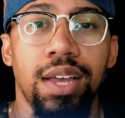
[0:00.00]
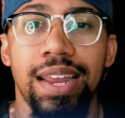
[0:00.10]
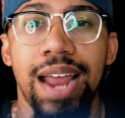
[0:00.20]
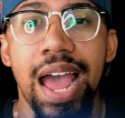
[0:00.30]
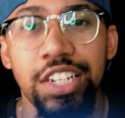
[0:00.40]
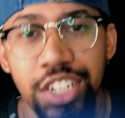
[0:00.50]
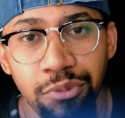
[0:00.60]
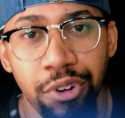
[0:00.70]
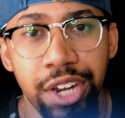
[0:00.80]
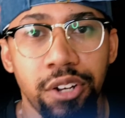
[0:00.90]
an
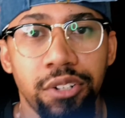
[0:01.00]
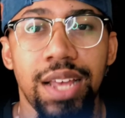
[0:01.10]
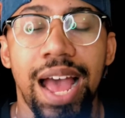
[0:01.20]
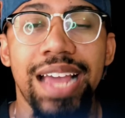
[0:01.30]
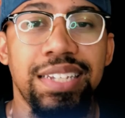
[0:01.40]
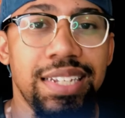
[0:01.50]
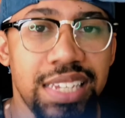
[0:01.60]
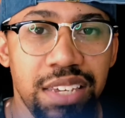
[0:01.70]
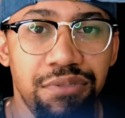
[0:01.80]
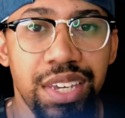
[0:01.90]
IG Reels,
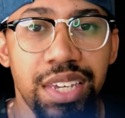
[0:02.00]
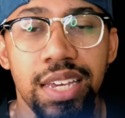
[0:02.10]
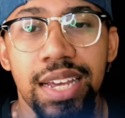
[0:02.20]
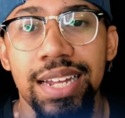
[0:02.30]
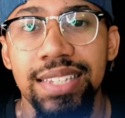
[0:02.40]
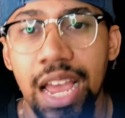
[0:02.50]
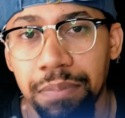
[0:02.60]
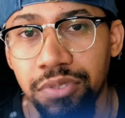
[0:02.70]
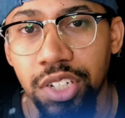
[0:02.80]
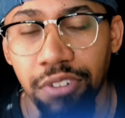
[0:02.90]
IGTV type
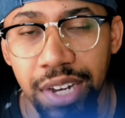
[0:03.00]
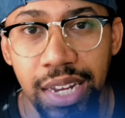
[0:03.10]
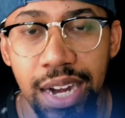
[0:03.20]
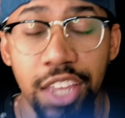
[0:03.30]
of screen,